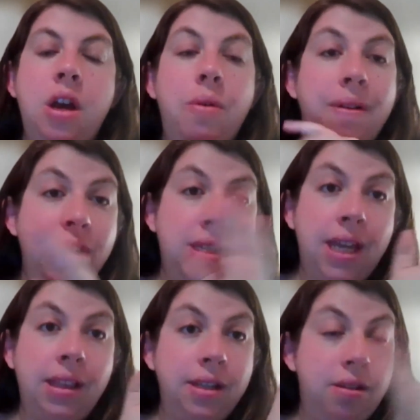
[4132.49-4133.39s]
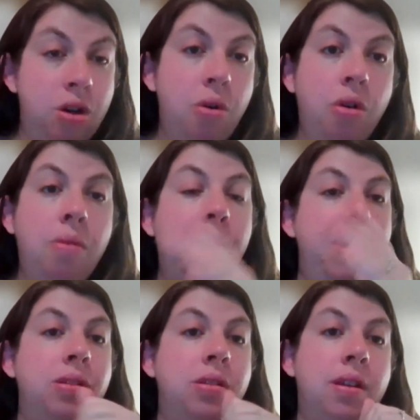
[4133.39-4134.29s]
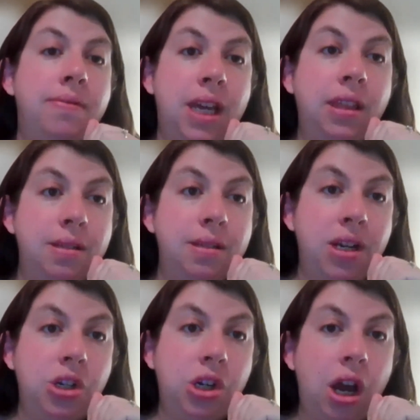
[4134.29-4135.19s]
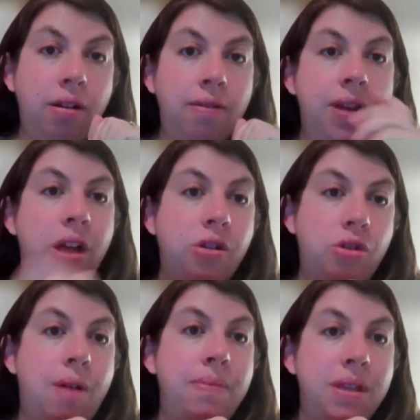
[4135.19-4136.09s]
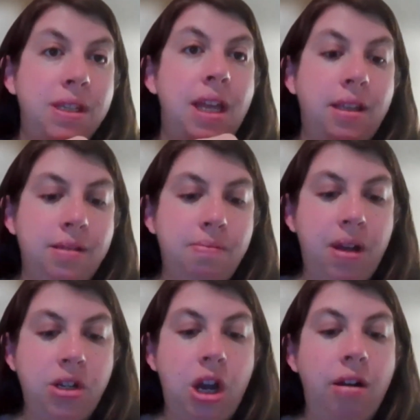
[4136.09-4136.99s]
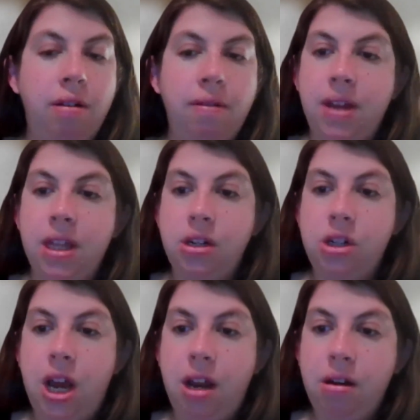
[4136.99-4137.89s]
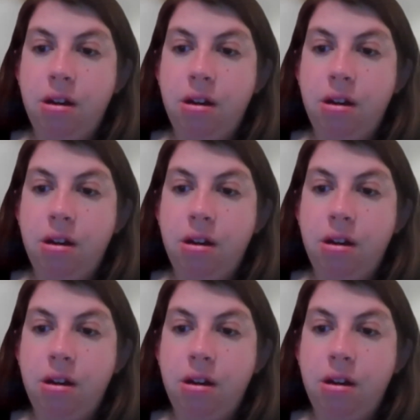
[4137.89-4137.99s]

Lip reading: We have the site list total, but we also have site list by geography. I'll drop the site list by geography in the chat.